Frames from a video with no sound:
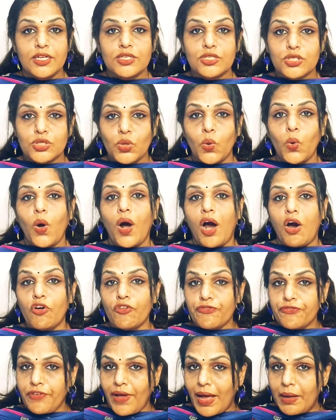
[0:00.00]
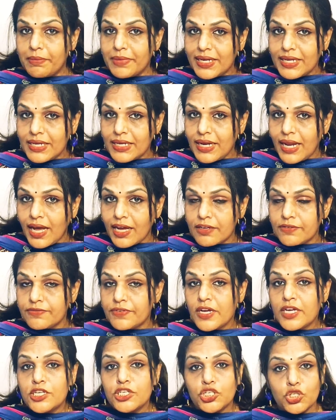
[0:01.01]
So our family life
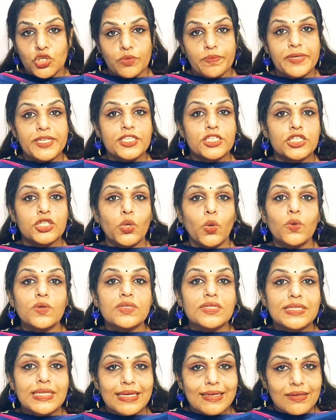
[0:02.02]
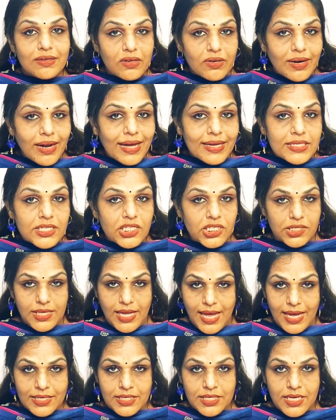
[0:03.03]
should be so synchronized
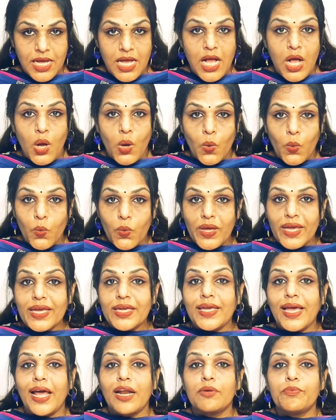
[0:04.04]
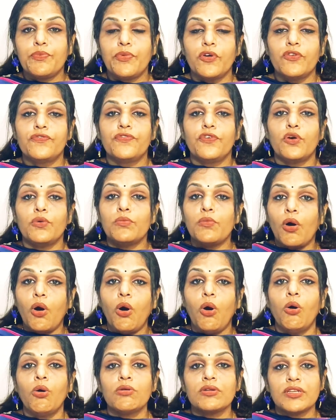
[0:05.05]
that we can perform
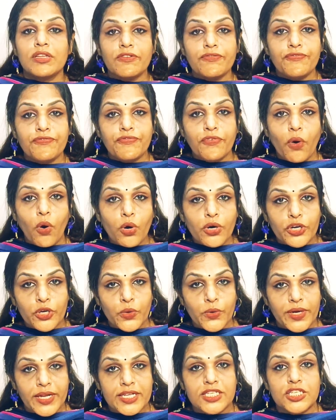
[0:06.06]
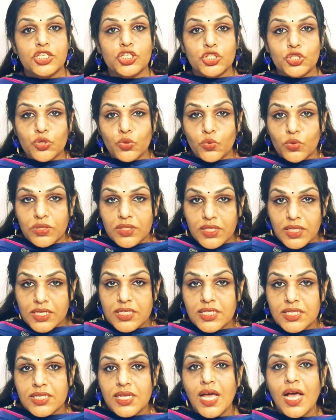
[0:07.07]
all the 4 duties through
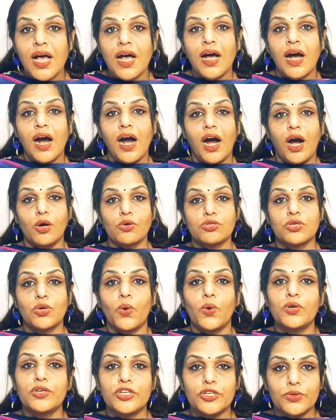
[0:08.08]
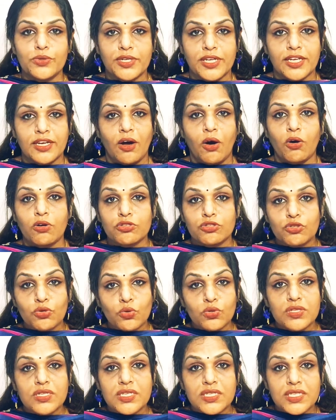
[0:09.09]
this household duty or
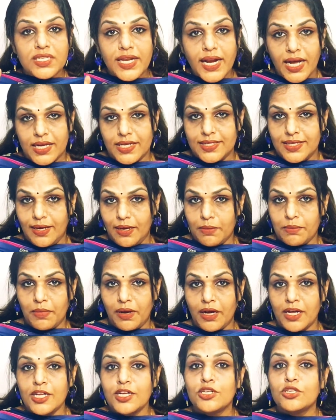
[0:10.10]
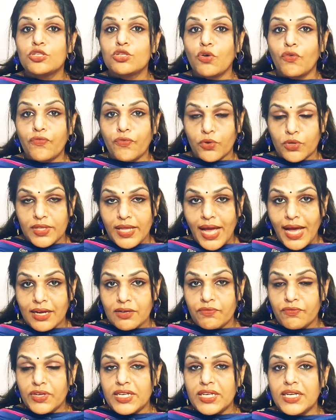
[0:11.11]
through this Graha Dharma. So for
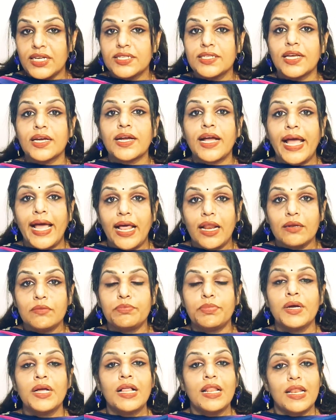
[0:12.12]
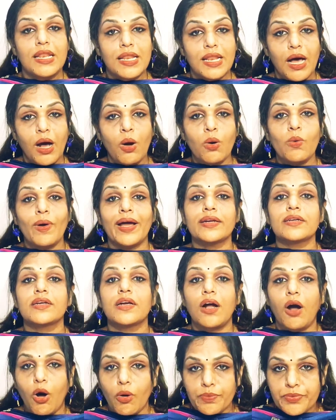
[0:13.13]
that we need the help, love
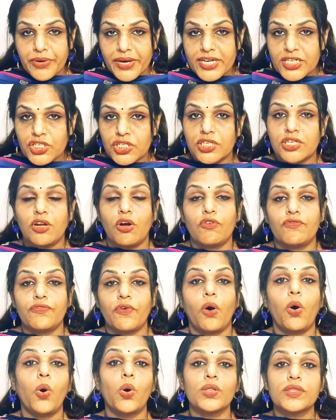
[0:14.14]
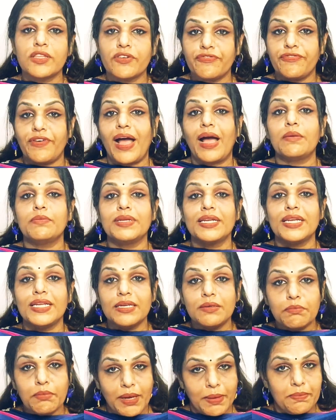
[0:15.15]
and cooperation of all the
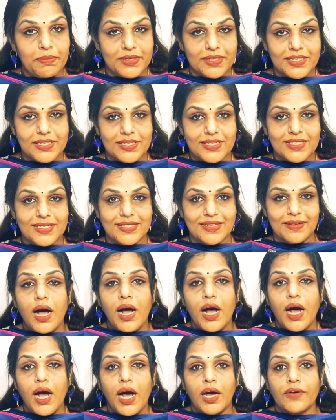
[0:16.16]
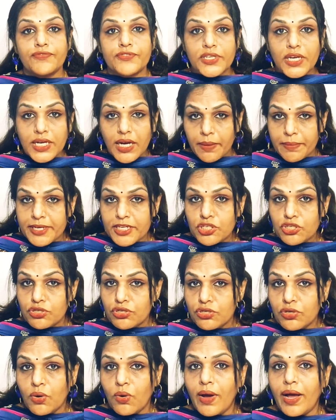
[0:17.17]
family members. After coming to
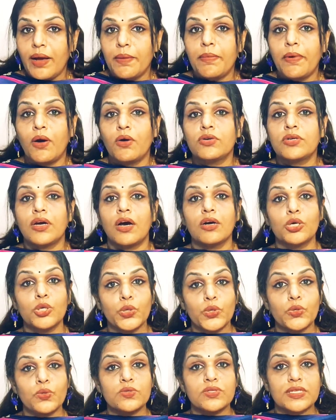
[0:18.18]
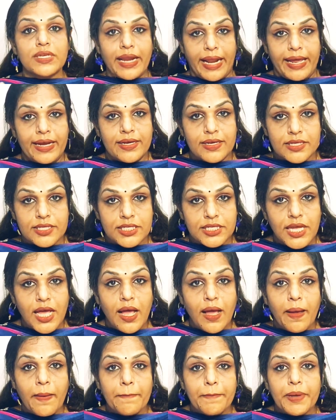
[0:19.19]
know about our Guru's greatness,
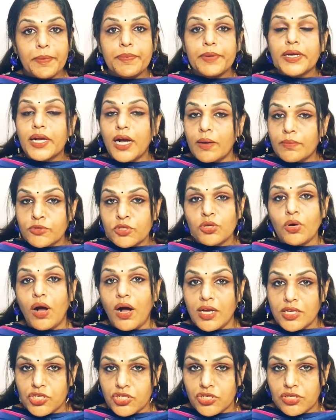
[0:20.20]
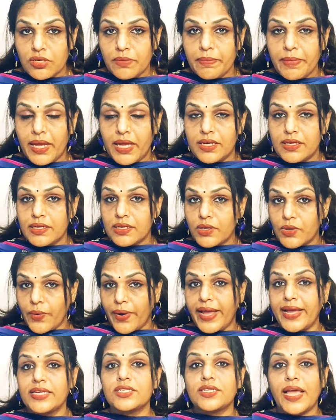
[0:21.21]
people come to ashram in
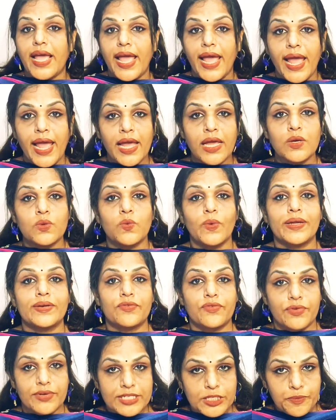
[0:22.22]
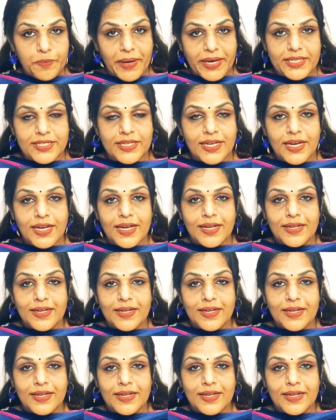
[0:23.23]
great awe and respect.